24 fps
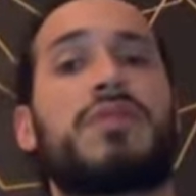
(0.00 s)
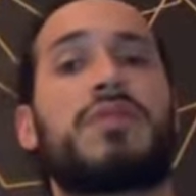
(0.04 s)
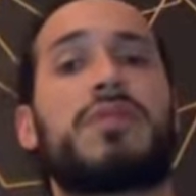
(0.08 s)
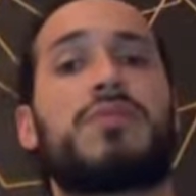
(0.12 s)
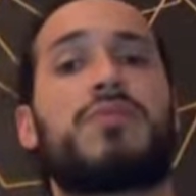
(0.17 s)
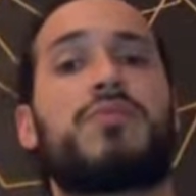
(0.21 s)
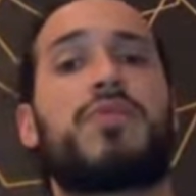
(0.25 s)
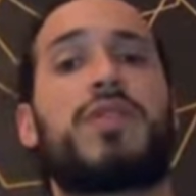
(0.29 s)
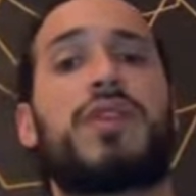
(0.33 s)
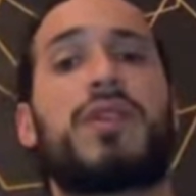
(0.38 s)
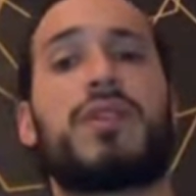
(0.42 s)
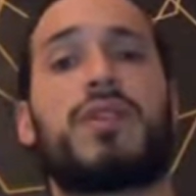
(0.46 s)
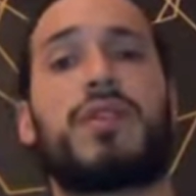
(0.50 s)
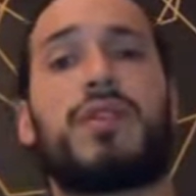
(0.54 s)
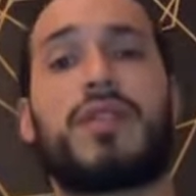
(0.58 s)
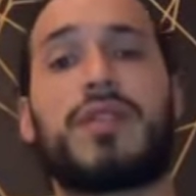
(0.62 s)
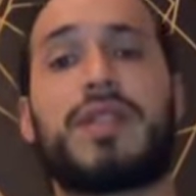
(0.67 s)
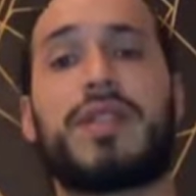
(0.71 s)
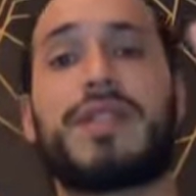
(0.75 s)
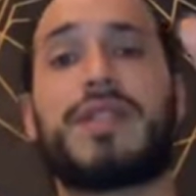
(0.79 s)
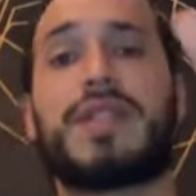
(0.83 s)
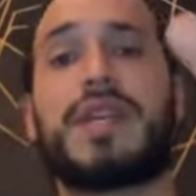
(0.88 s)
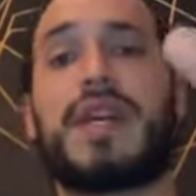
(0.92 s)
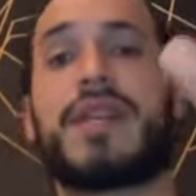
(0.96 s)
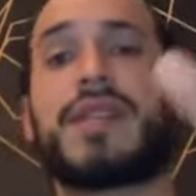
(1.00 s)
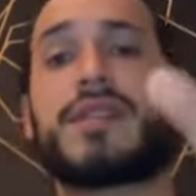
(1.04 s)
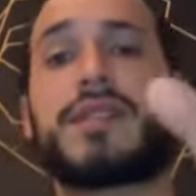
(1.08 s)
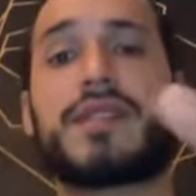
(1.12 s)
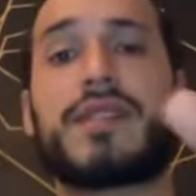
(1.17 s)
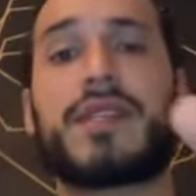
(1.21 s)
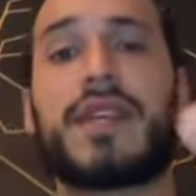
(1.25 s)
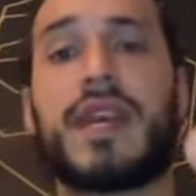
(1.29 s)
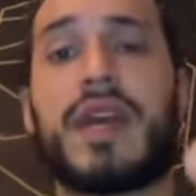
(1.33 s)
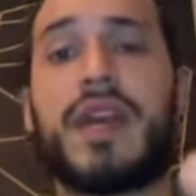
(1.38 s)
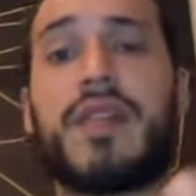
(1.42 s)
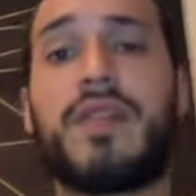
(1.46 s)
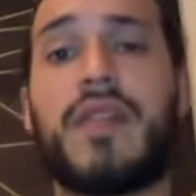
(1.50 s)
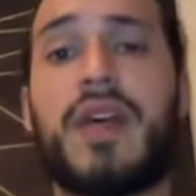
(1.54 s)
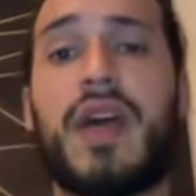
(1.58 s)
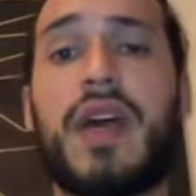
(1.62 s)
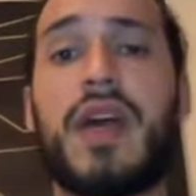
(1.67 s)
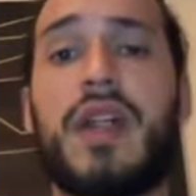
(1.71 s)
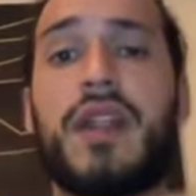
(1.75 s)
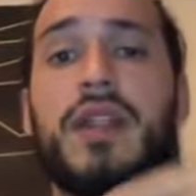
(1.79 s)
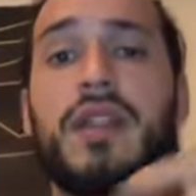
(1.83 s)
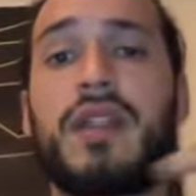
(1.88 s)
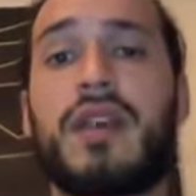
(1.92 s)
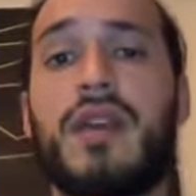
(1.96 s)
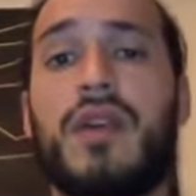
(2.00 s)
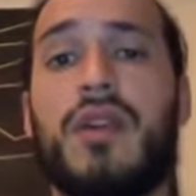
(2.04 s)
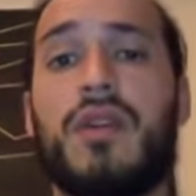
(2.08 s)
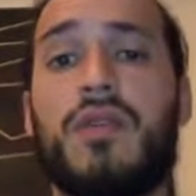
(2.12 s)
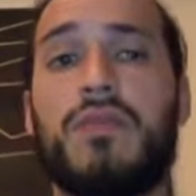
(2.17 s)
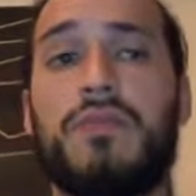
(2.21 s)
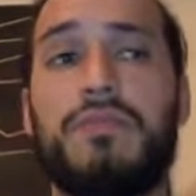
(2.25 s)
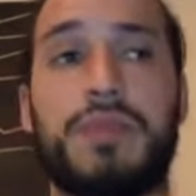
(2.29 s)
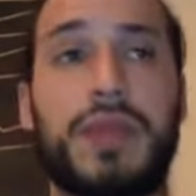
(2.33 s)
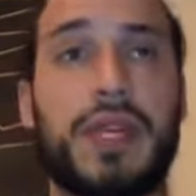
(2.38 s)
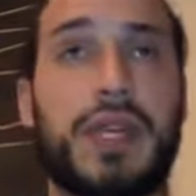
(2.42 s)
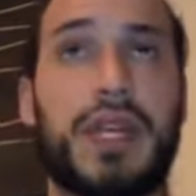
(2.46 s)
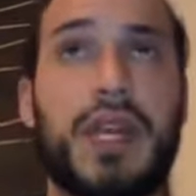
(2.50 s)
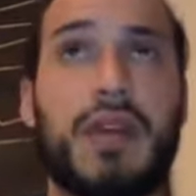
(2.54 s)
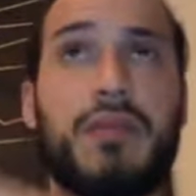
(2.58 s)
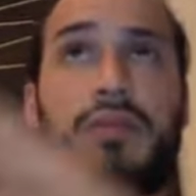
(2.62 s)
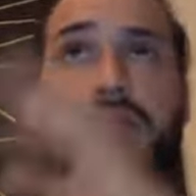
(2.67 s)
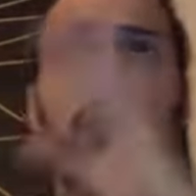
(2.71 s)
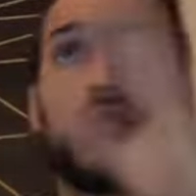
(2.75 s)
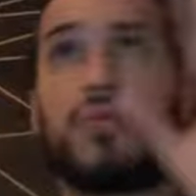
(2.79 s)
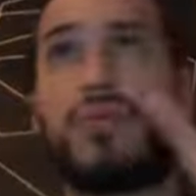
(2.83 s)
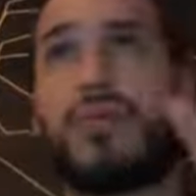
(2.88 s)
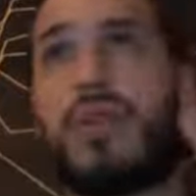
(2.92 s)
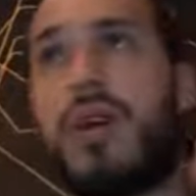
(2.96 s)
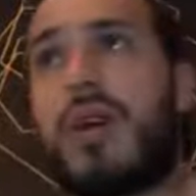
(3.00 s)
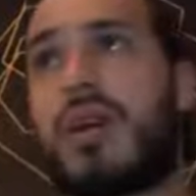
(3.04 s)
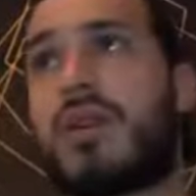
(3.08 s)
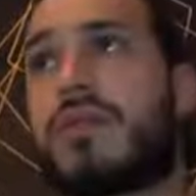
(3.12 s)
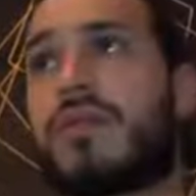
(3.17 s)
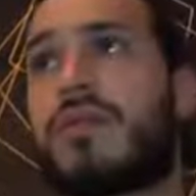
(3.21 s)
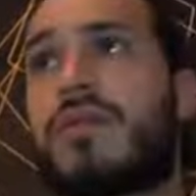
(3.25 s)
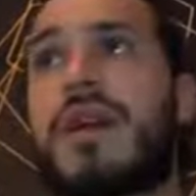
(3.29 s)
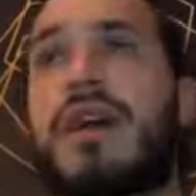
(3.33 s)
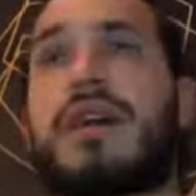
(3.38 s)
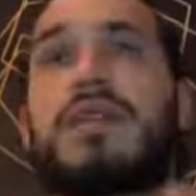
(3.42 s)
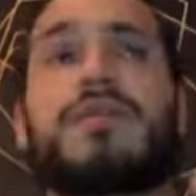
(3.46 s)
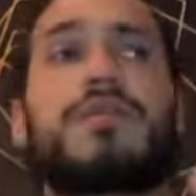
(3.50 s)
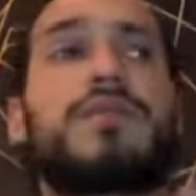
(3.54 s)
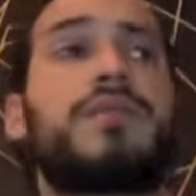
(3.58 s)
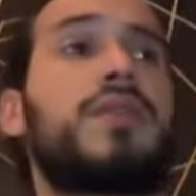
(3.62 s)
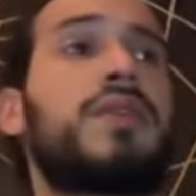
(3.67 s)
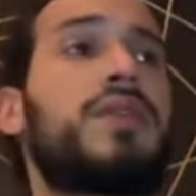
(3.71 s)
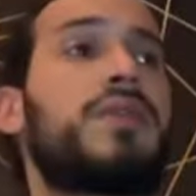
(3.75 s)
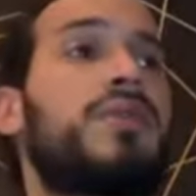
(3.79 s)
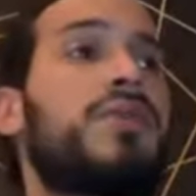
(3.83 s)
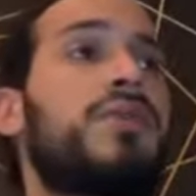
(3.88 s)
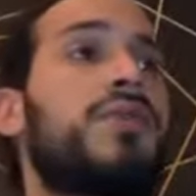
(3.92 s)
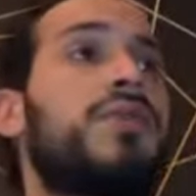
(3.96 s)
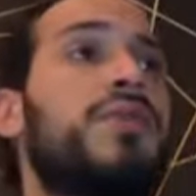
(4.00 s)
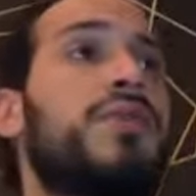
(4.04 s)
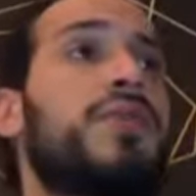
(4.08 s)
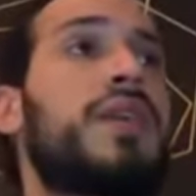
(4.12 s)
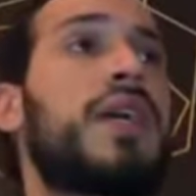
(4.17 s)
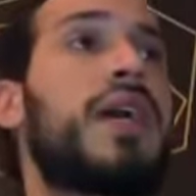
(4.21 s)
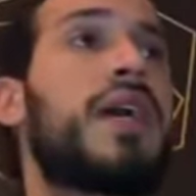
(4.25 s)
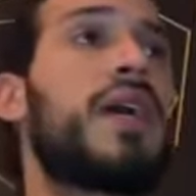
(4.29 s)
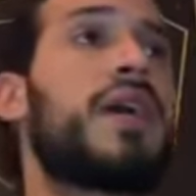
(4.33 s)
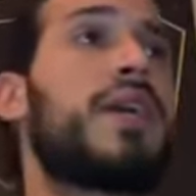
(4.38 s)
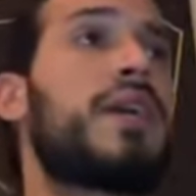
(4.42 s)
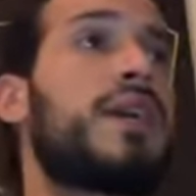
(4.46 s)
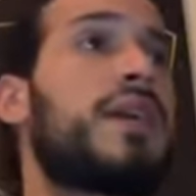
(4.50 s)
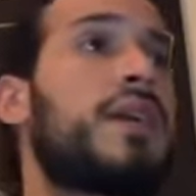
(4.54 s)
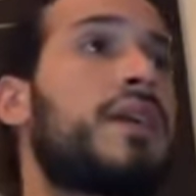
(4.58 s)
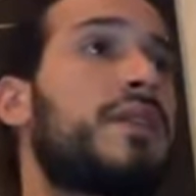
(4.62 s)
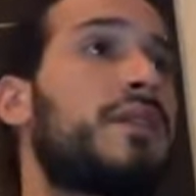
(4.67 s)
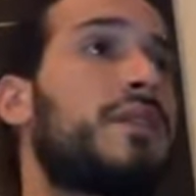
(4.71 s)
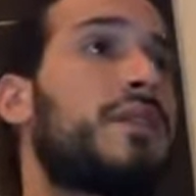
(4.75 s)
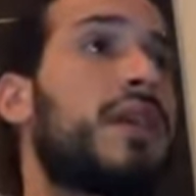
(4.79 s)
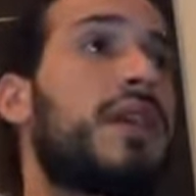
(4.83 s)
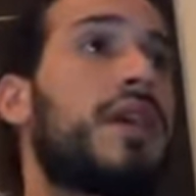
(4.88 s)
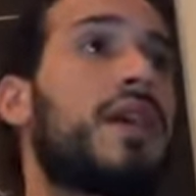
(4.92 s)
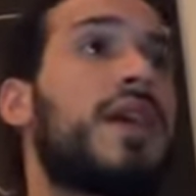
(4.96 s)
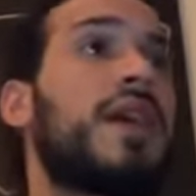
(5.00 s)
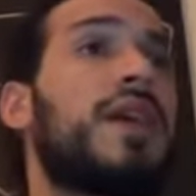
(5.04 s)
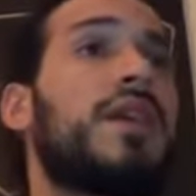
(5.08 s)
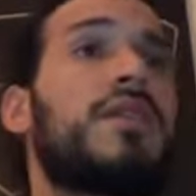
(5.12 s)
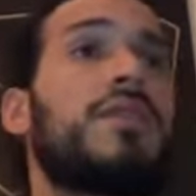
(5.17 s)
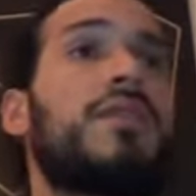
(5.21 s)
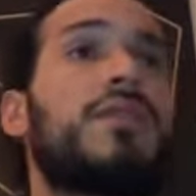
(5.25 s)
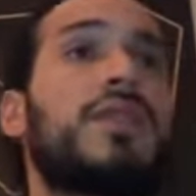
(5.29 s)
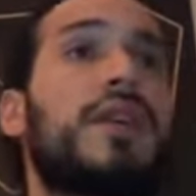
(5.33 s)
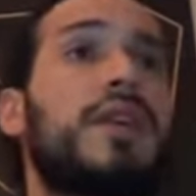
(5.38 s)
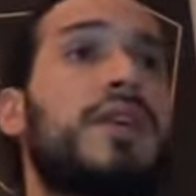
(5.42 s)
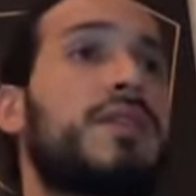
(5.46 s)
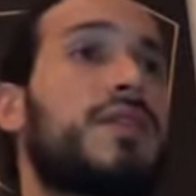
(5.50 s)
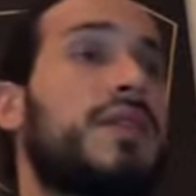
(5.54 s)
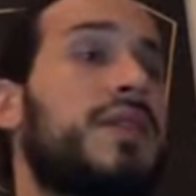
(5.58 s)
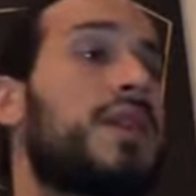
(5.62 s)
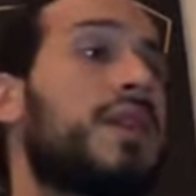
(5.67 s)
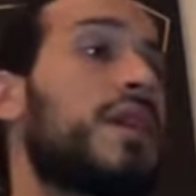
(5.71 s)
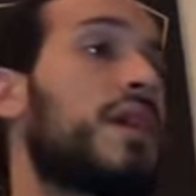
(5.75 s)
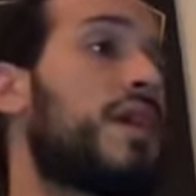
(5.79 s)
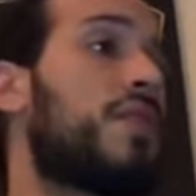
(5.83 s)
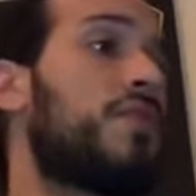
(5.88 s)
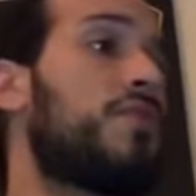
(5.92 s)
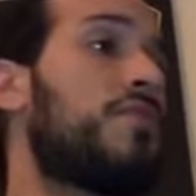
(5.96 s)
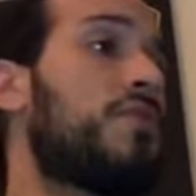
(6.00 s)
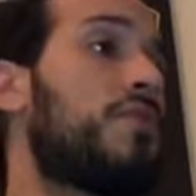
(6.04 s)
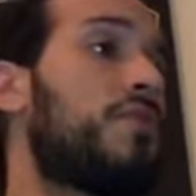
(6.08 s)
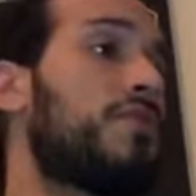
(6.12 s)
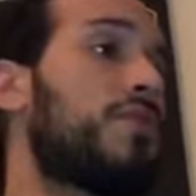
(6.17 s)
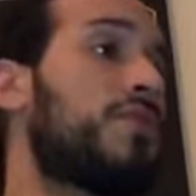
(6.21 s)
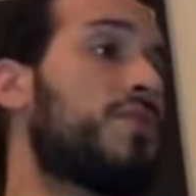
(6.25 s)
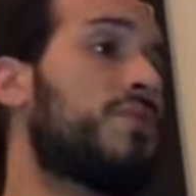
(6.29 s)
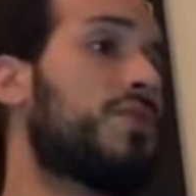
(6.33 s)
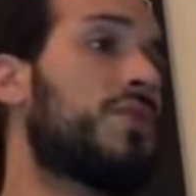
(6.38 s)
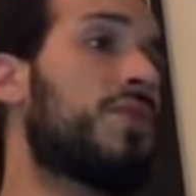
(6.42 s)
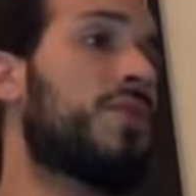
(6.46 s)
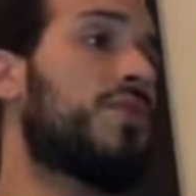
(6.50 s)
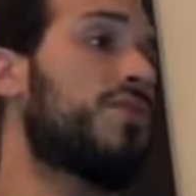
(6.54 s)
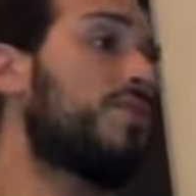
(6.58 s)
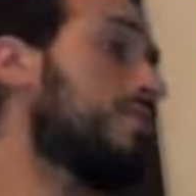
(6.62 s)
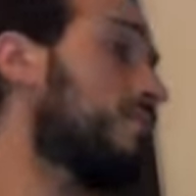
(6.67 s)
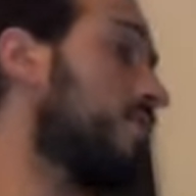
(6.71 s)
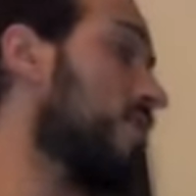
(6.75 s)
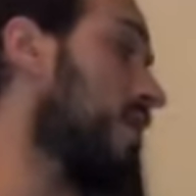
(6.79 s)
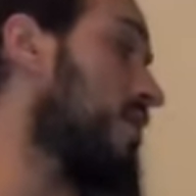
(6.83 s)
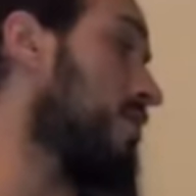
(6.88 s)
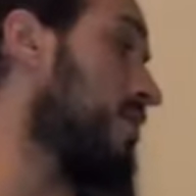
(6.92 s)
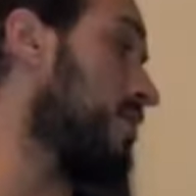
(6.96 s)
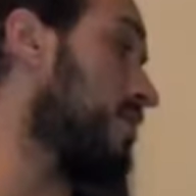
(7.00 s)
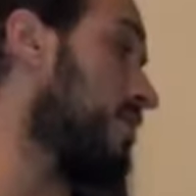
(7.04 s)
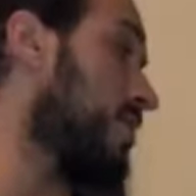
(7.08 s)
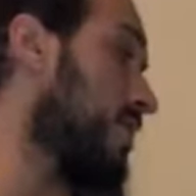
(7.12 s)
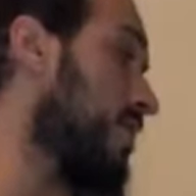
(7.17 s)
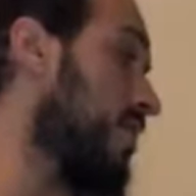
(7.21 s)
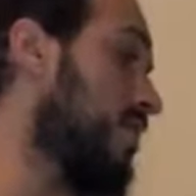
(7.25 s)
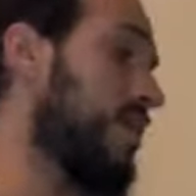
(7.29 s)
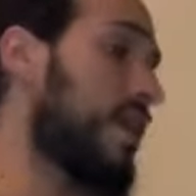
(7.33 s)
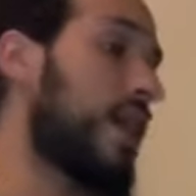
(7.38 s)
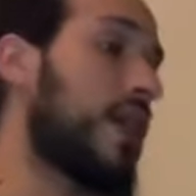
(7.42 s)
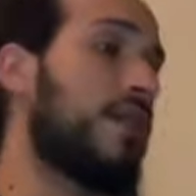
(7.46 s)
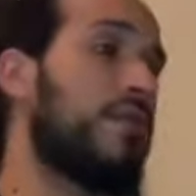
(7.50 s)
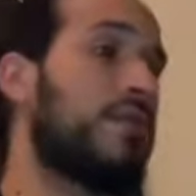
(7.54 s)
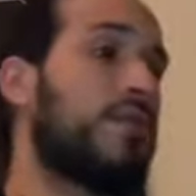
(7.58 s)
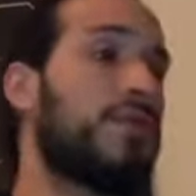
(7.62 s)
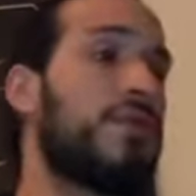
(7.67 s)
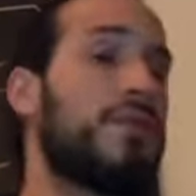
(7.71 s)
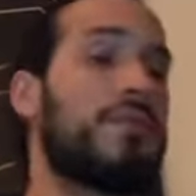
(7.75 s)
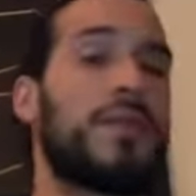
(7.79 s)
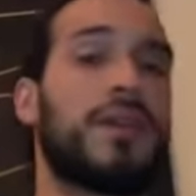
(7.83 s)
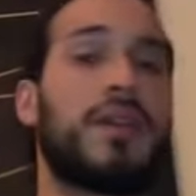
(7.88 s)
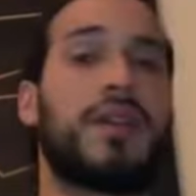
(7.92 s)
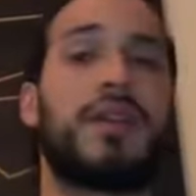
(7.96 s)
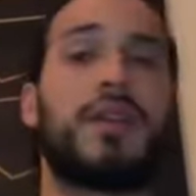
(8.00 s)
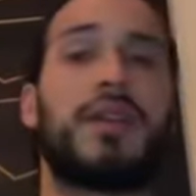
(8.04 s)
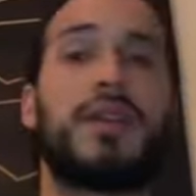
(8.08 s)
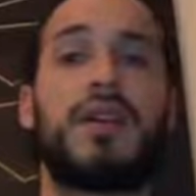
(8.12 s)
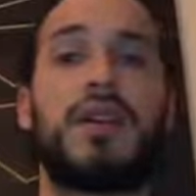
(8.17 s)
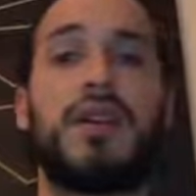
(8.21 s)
somewhere on a desk and then being able to walk around and do your day and say, hey, hold on a sec, I gotta fold some clothes, but let me put you down for a bit.